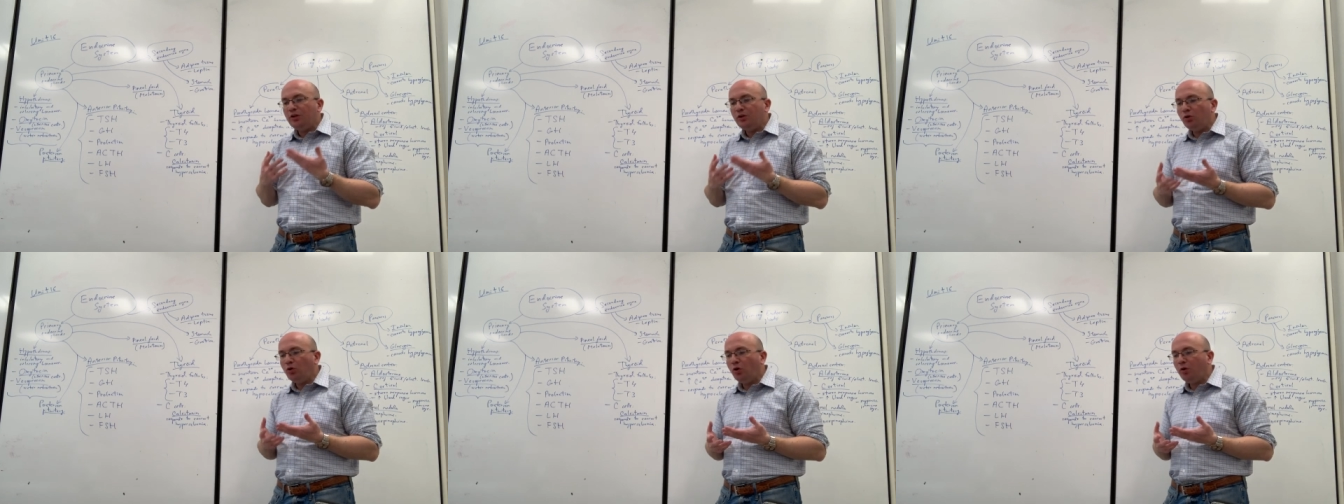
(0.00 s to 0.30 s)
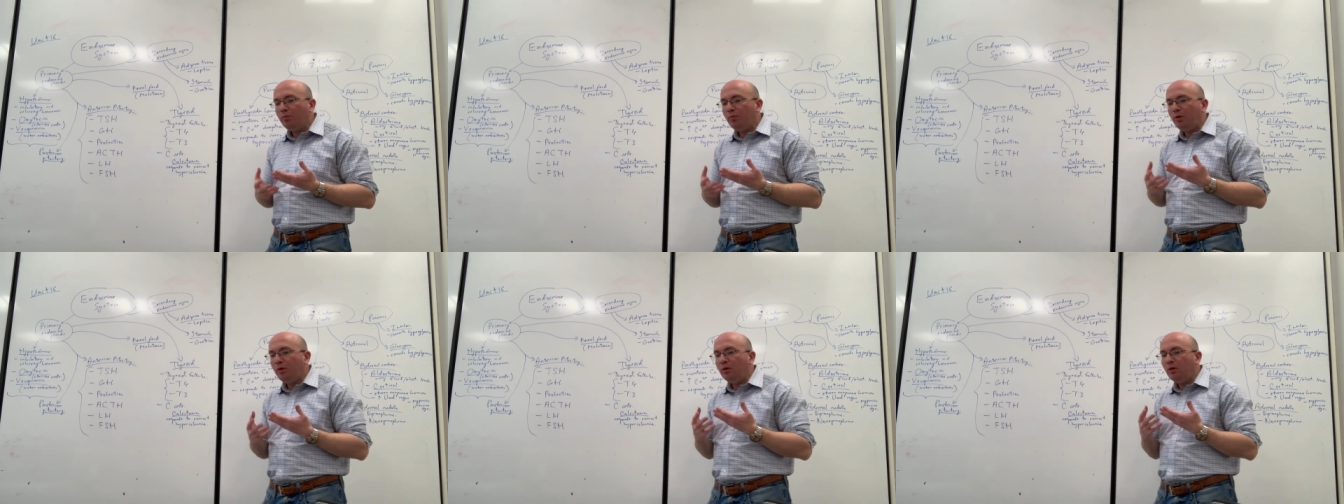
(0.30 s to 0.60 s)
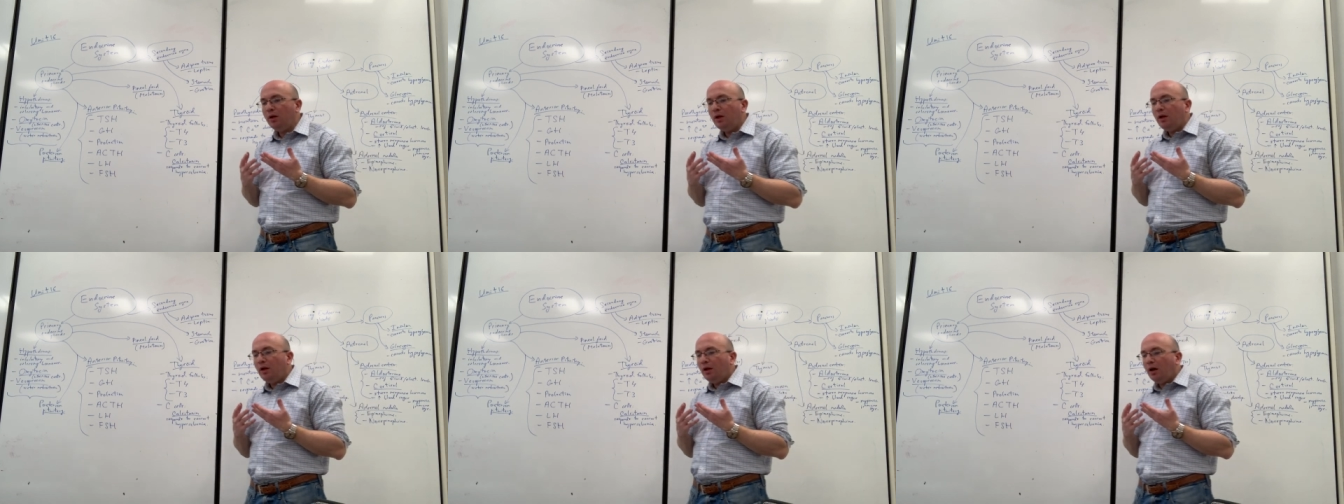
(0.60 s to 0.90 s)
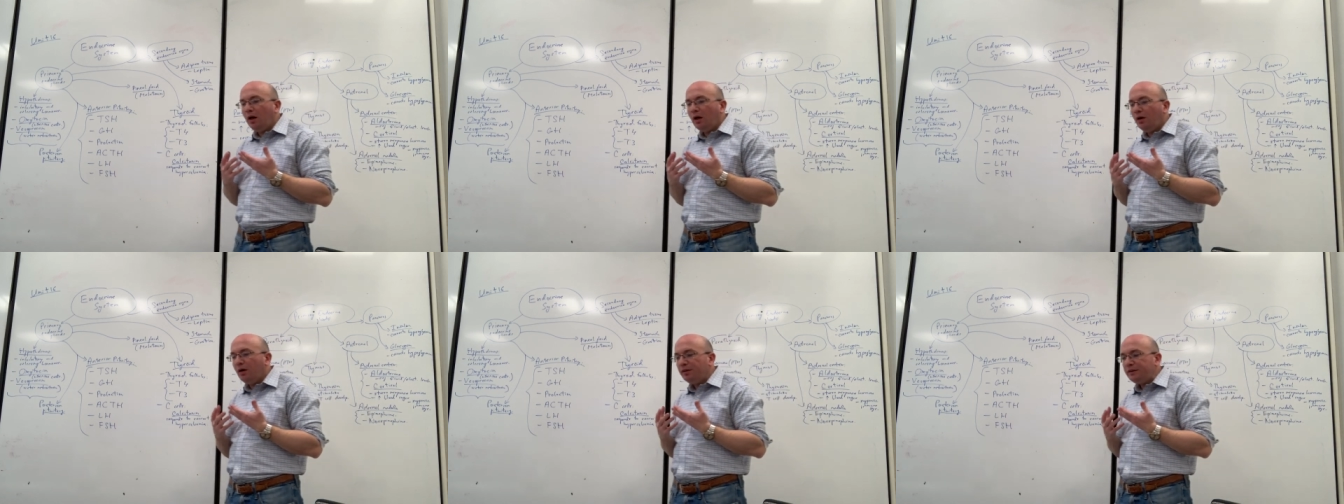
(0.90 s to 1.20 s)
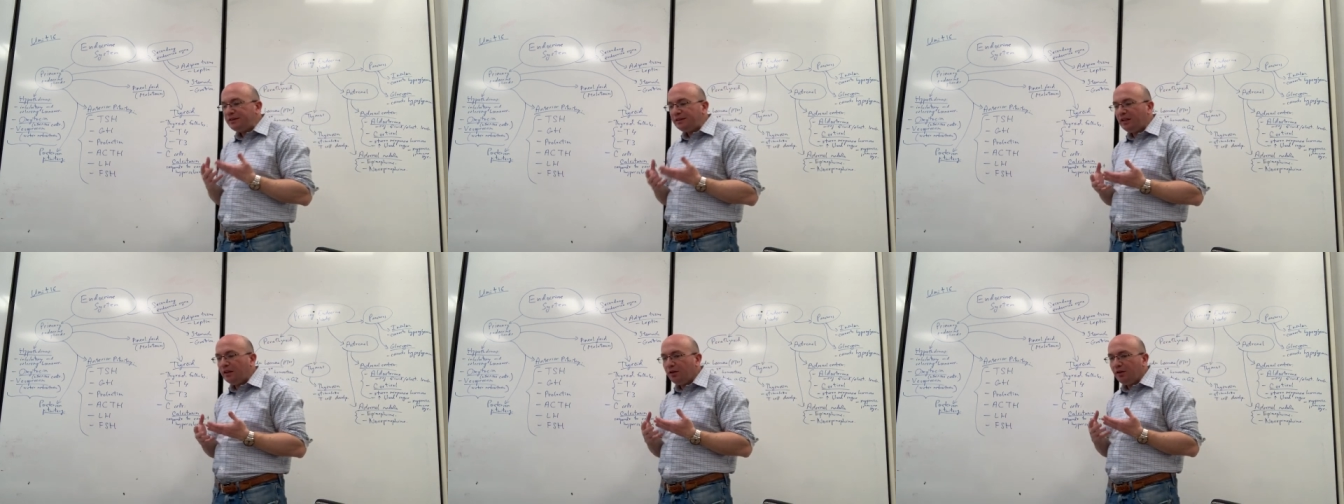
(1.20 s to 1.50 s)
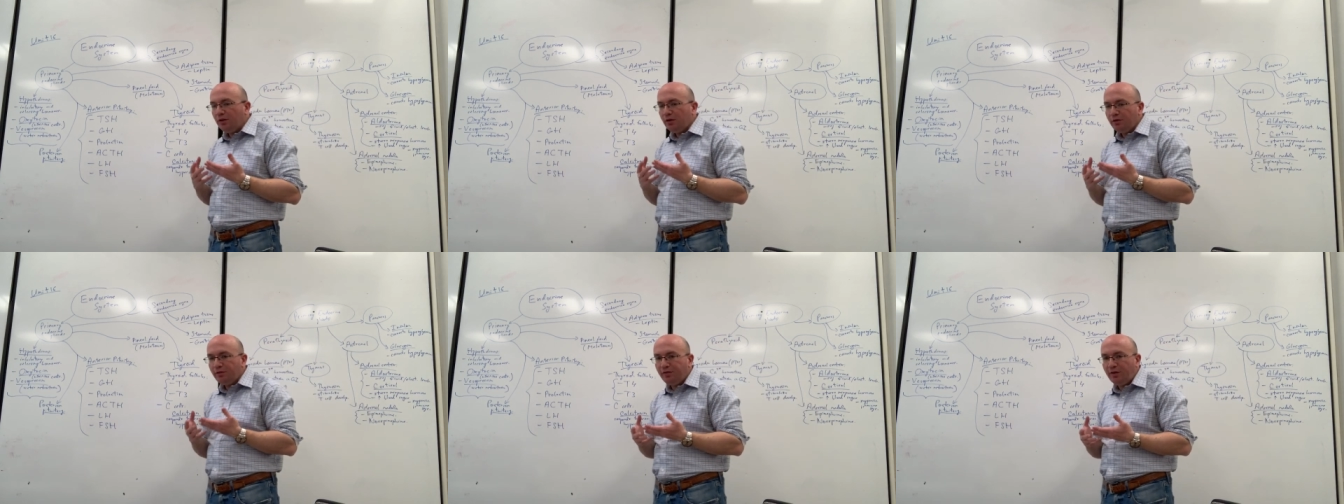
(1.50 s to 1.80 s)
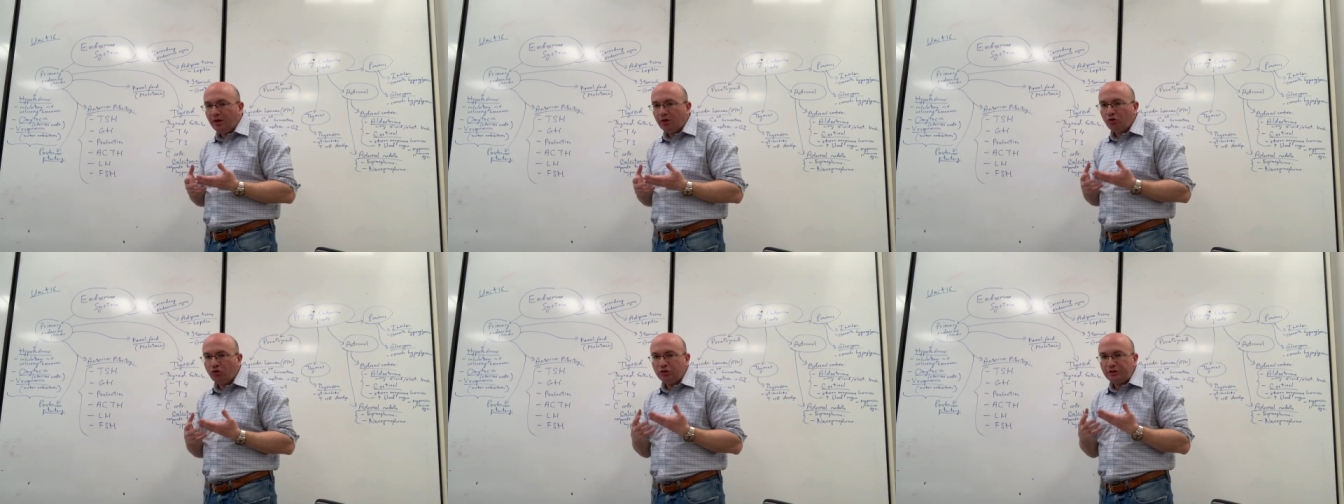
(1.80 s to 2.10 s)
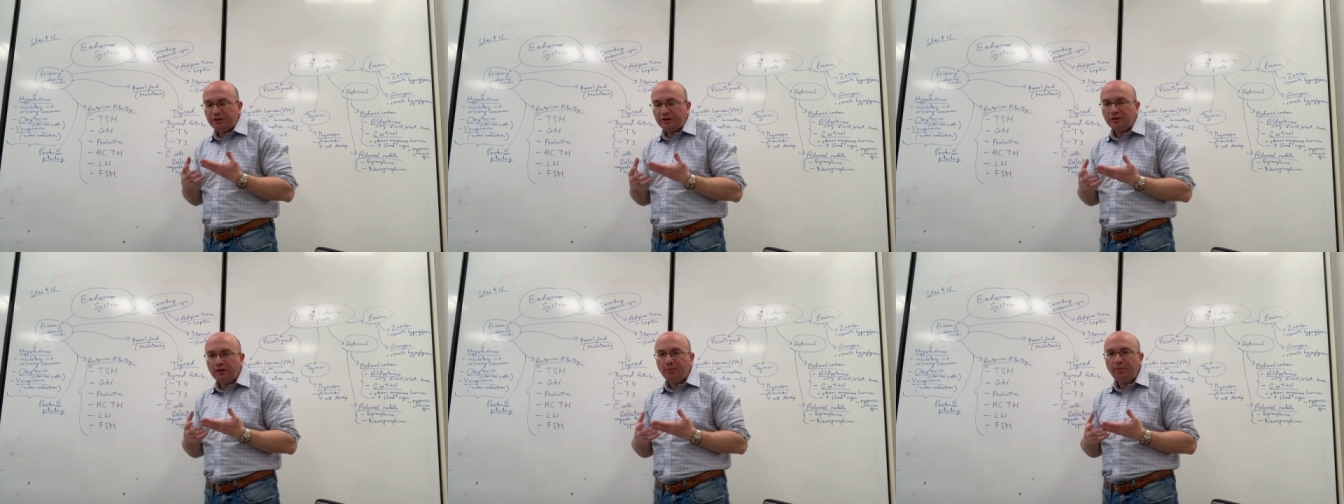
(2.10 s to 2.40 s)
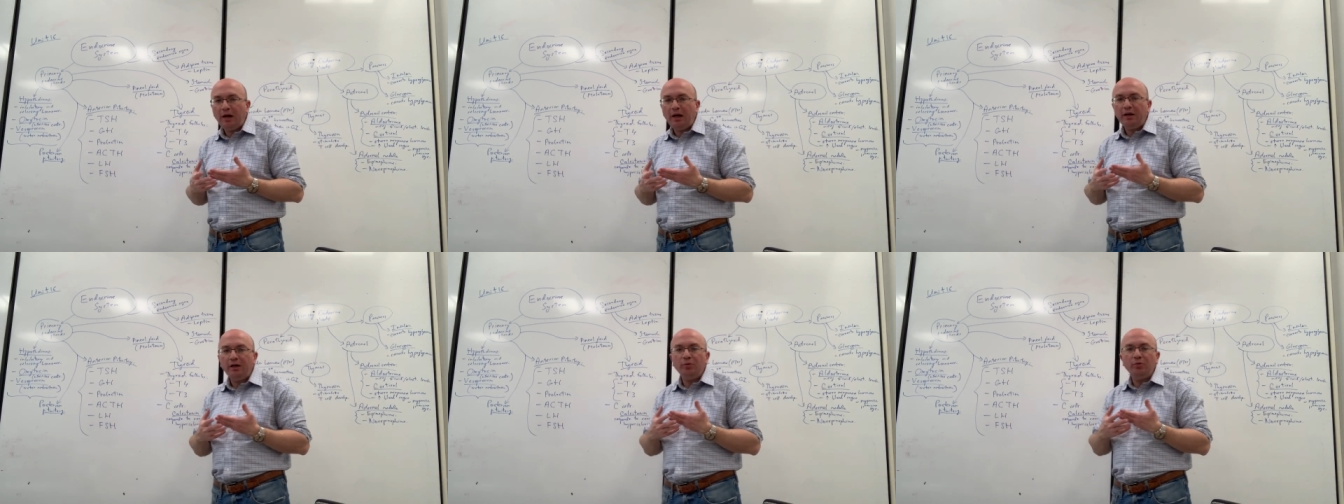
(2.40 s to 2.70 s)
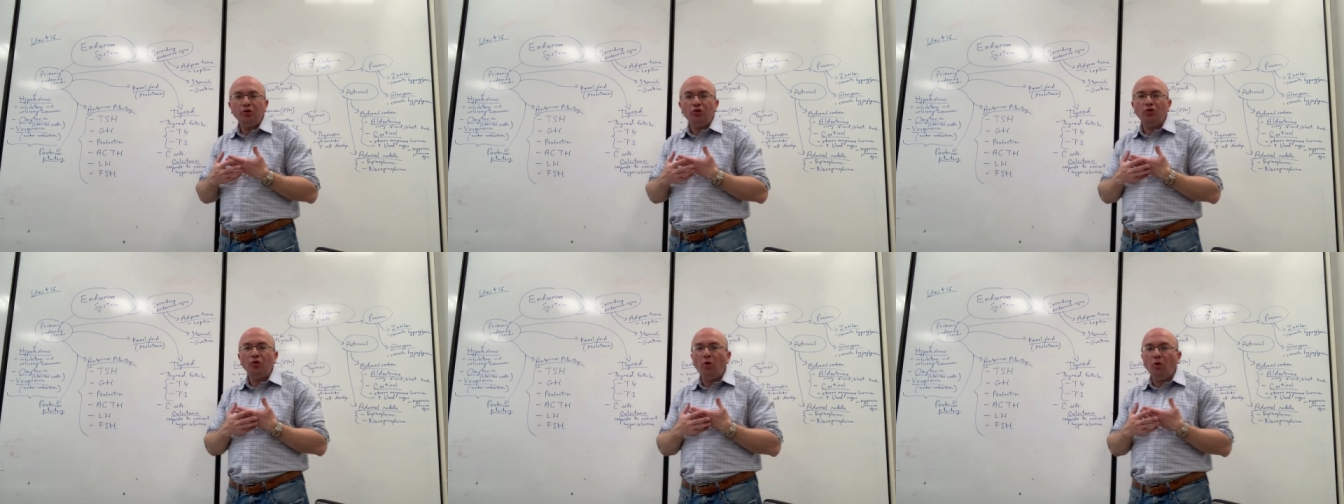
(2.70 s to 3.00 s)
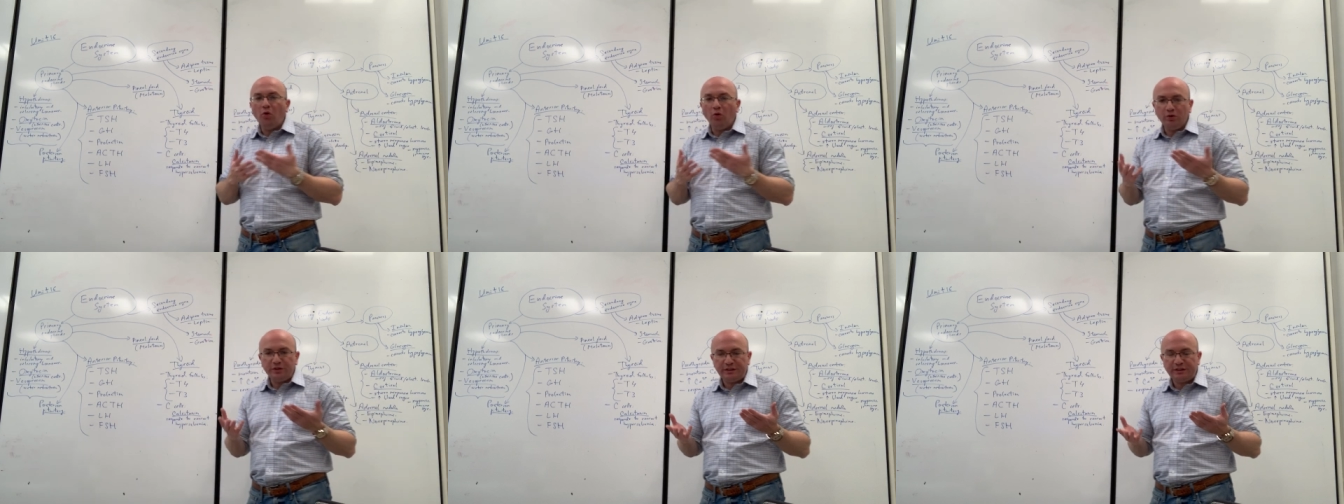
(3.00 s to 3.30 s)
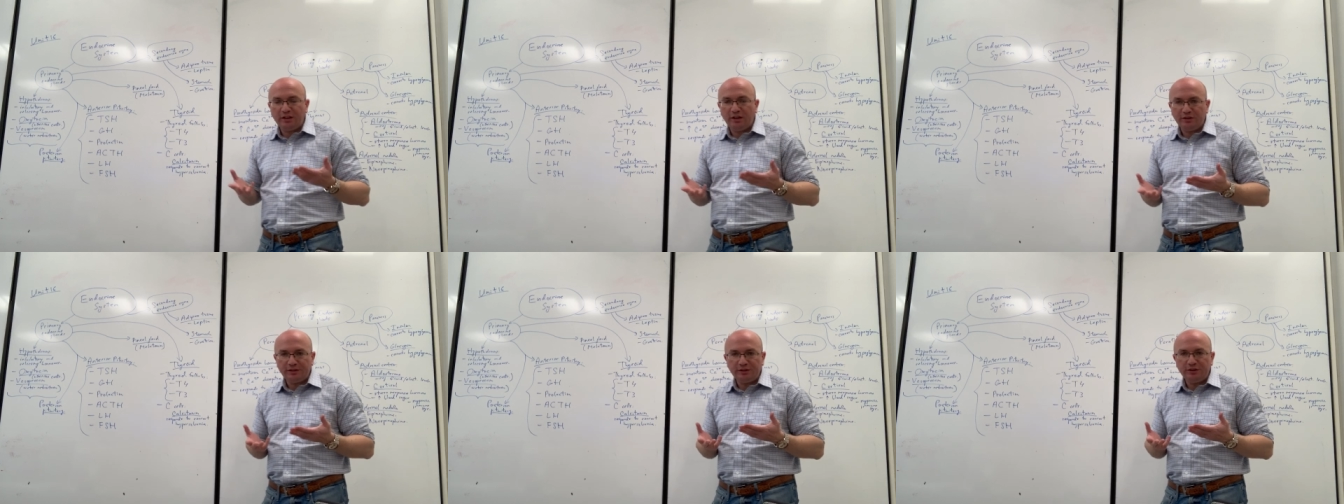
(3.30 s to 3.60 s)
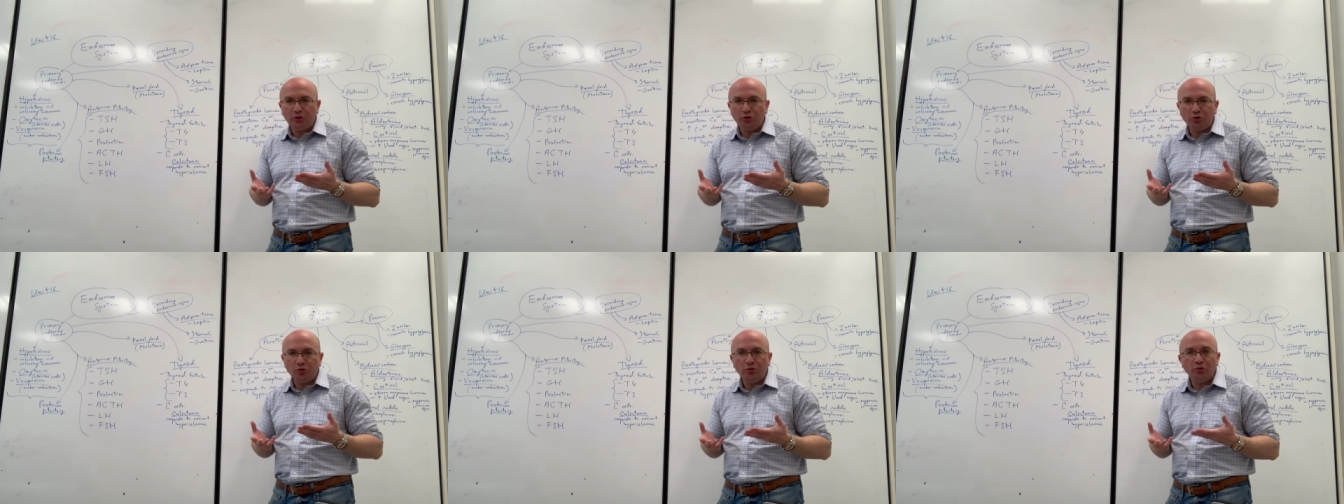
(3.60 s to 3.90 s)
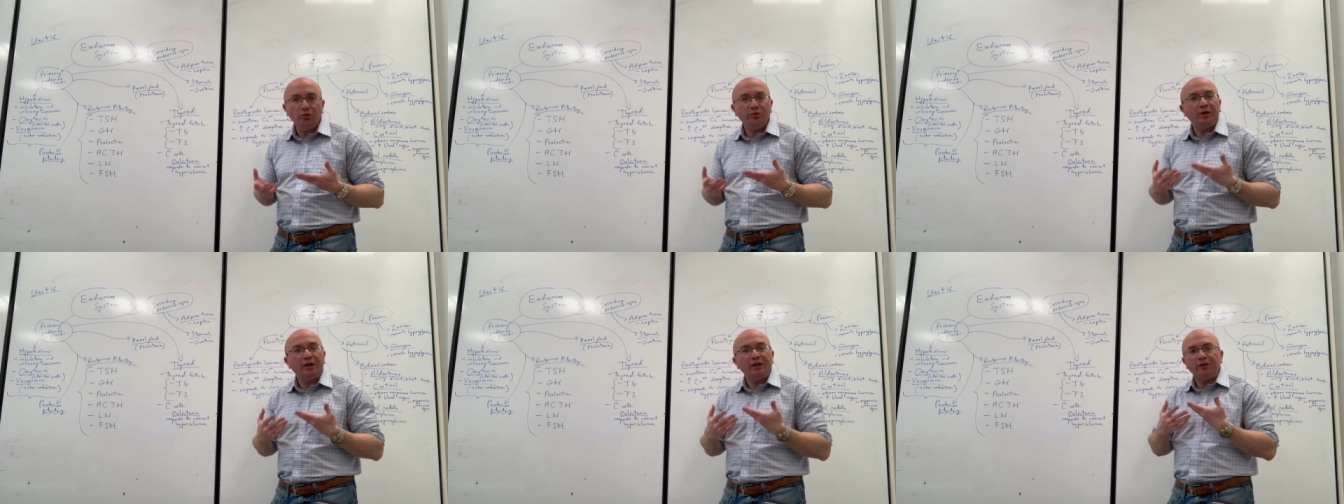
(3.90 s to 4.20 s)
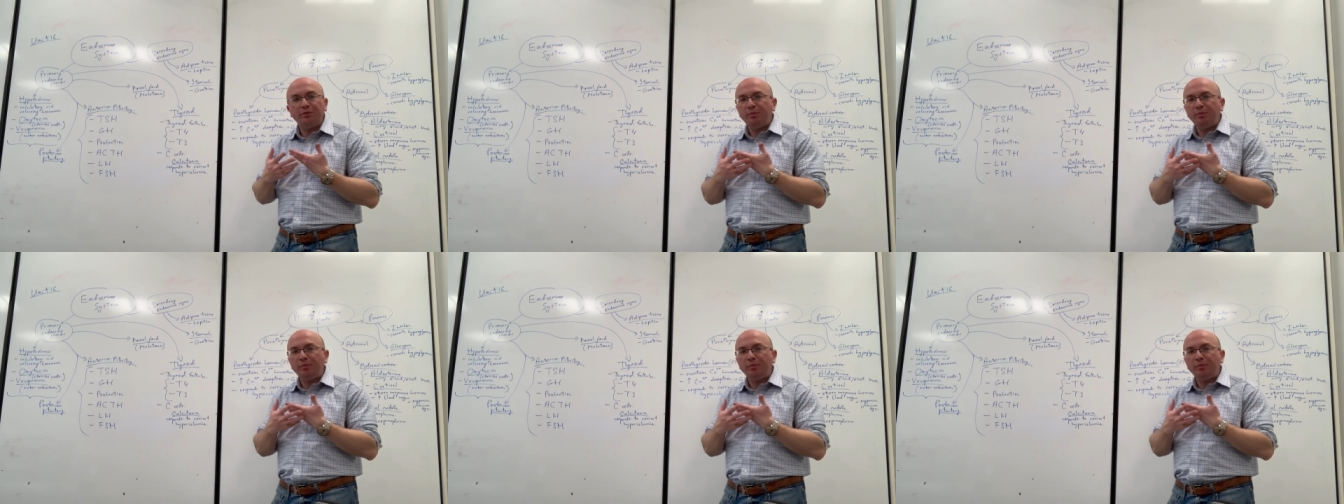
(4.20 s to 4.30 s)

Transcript: normal uh, cellular functions in the body, which all cells need to do, right?